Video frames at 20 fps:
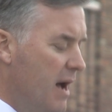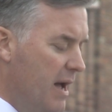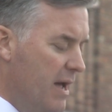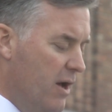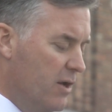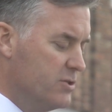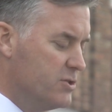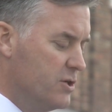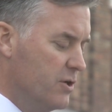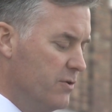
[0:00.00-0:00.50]

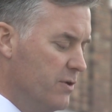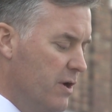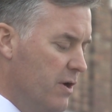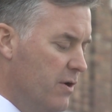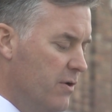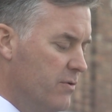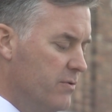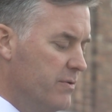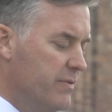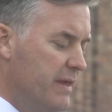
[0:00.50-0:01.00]
I also
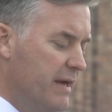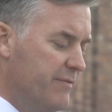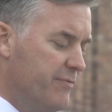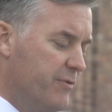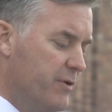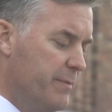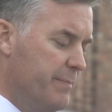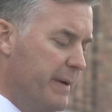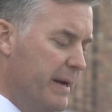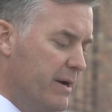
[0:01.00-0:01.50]
know that
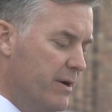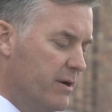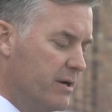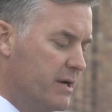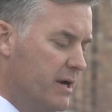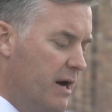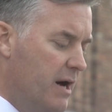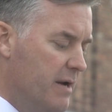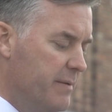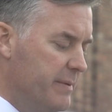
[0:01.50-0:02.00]
for a better
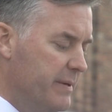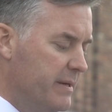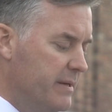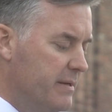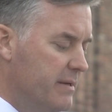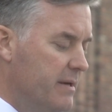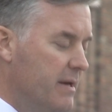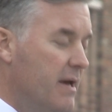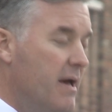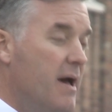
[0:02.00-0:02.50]

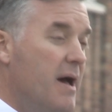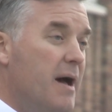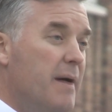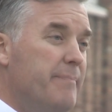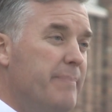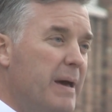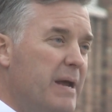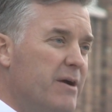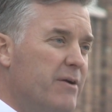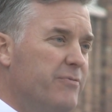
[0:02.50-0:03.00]
economy,
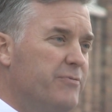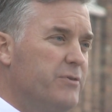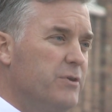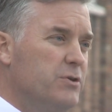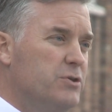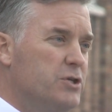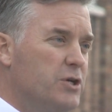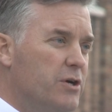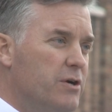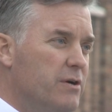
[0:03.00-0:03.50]
a better
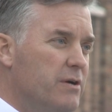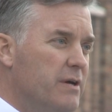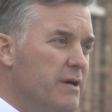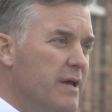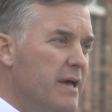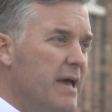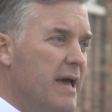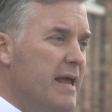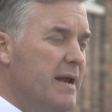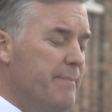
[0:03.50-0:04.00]
future,
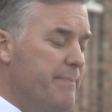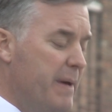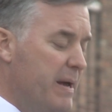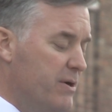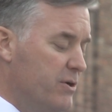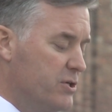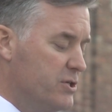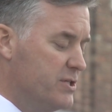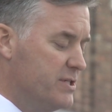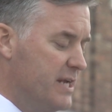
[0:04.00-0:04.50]
and a
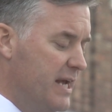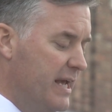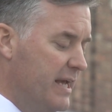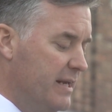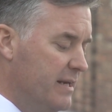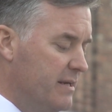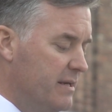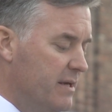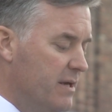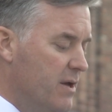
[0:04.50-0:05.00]
better
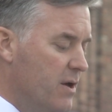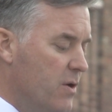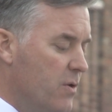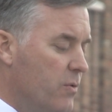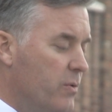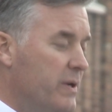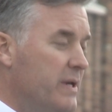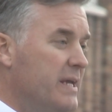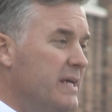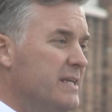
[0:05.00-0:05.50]
state,
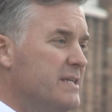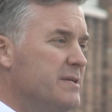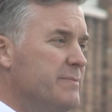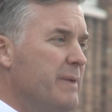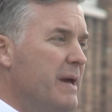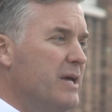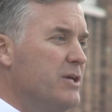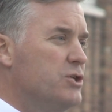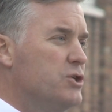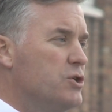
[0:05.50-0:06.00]
we need to
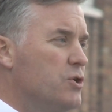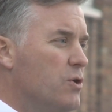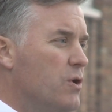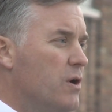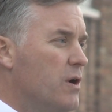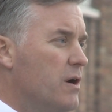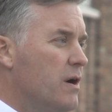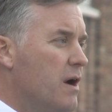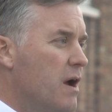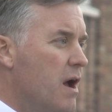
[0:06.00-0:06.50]
make
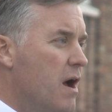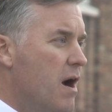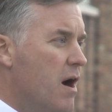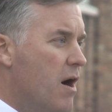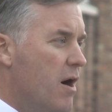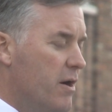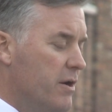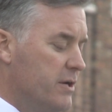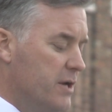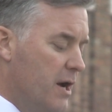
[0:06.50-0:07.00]
sure
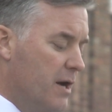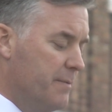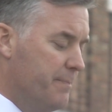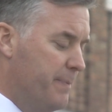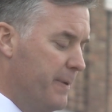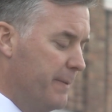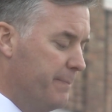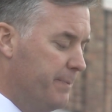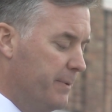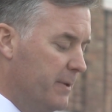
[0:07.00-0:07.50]
our young
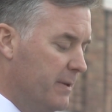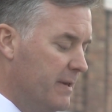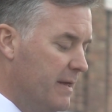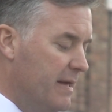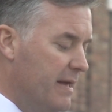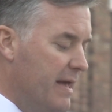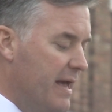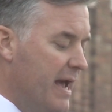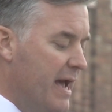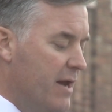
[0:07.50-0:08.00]

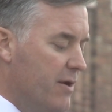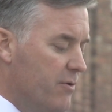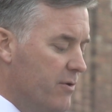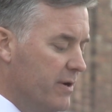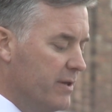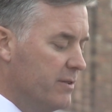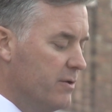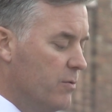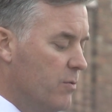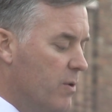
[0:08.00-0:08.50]
people
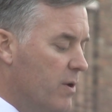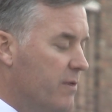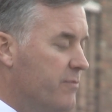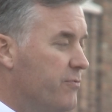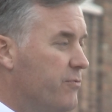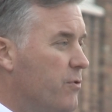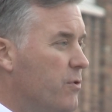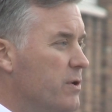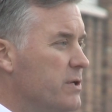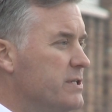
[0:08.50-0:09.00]
entering the
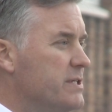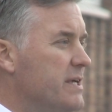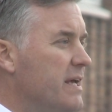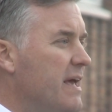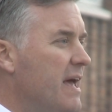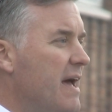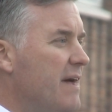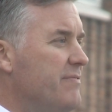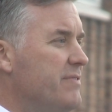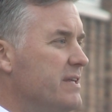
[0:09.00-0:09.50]
workforce
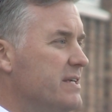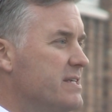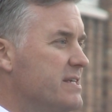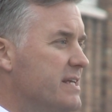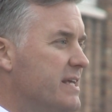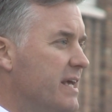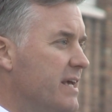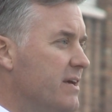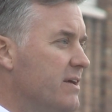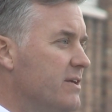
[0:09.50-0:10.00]
have the
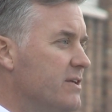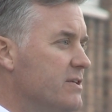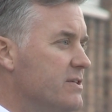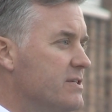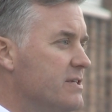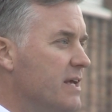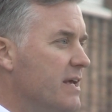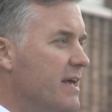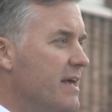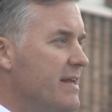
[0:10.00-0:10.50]

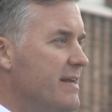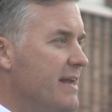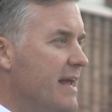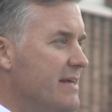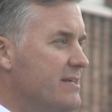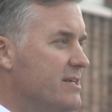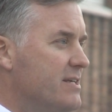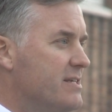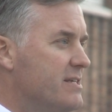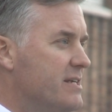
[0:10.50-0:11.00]
skills
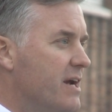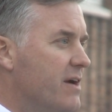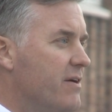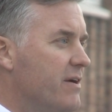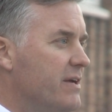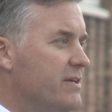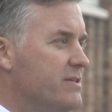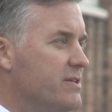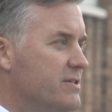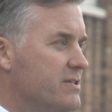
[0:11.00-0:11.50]

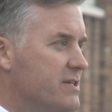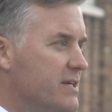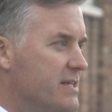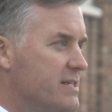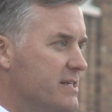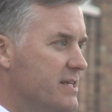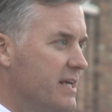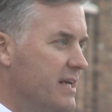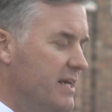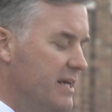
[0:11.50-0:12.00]
necessary to
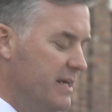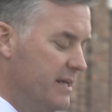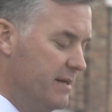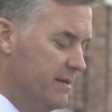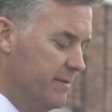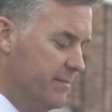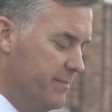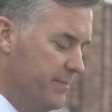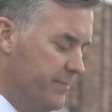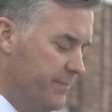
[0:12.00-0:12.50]
succeed.